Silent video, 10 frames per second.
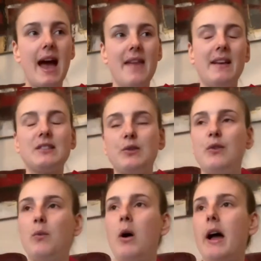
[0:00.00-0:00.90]
And that's sort
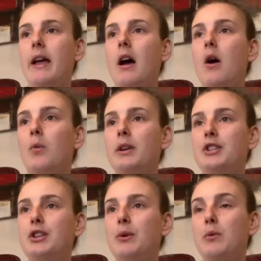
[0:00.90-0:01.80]
of why I
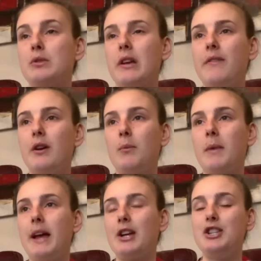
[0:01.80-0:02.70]
wanted to also film
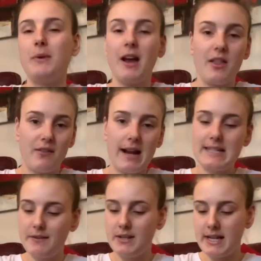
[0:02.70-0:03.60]
like doing other
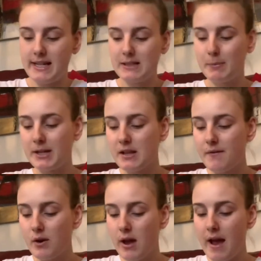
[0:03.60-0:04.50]
activities because I
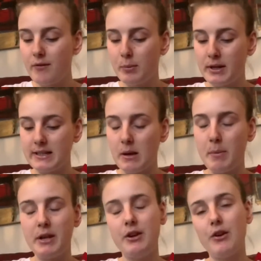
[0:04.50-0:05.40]
feel like everybody's
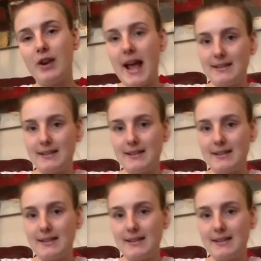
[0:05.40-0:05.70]
opinion on